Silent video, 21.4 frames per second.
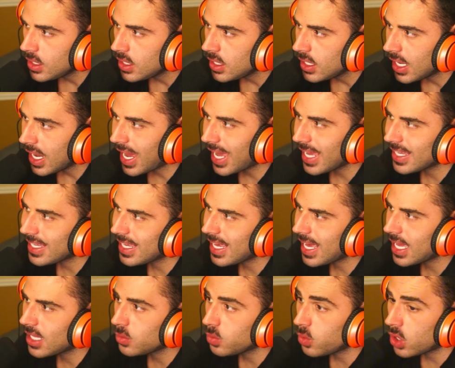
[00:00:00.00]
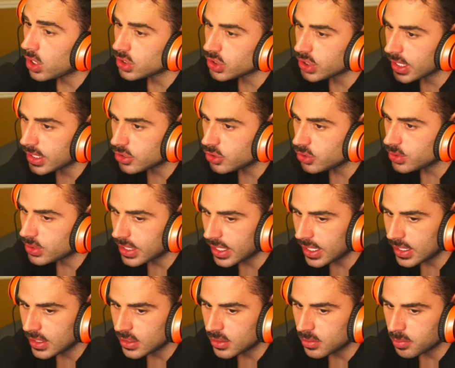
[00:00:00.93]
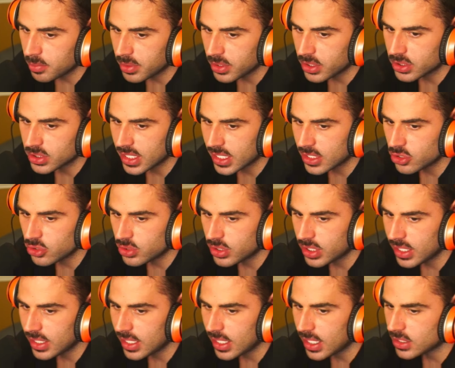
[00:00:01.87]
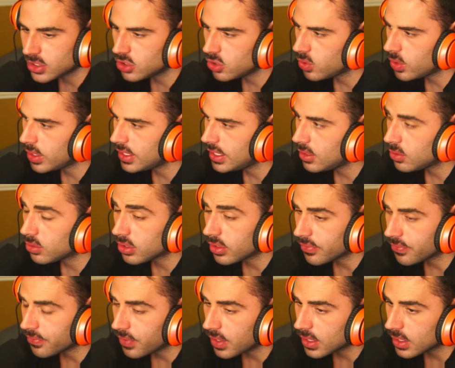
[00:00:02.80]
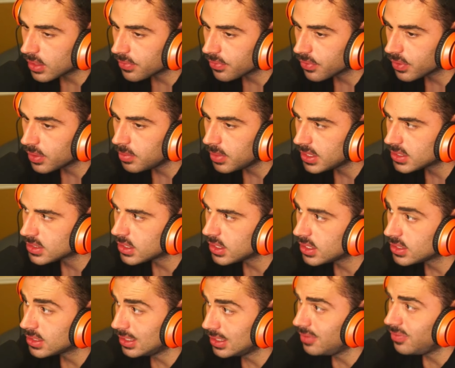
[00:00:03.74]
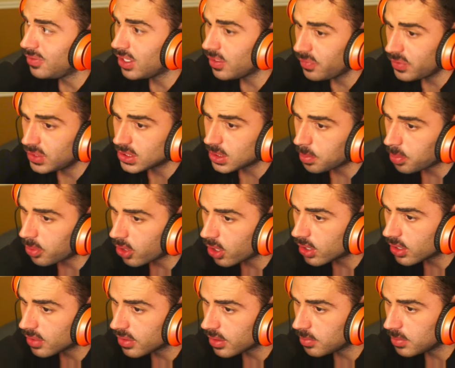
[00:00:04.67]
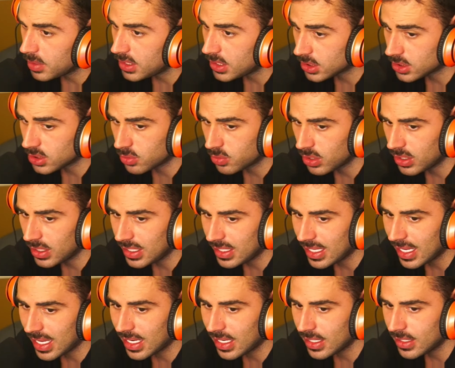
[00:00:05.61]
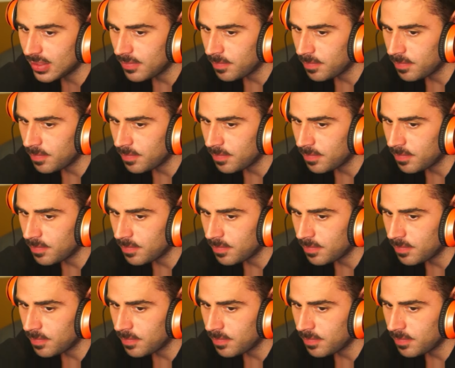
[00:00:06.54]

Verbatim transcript: I can't watch Andrew Tate because Andrew Tate has no idea what the fuck a Freemason is. Even if he's a part of them, he doesn't really get it.